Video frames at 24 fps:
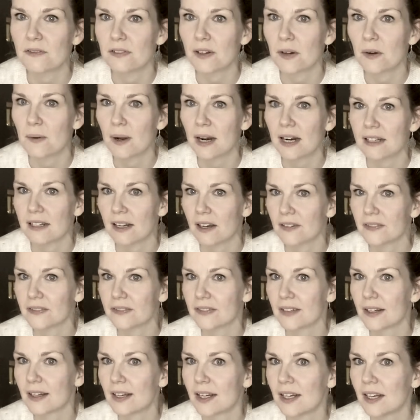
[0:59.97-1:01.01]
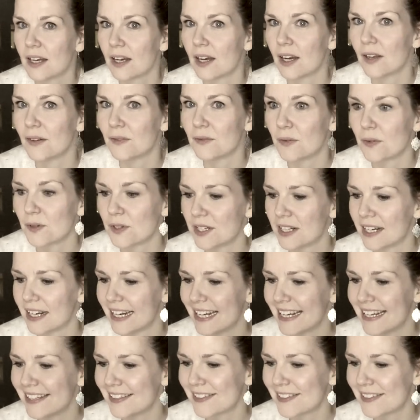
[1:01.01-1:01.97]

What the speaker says: feel well enough, unfortunately.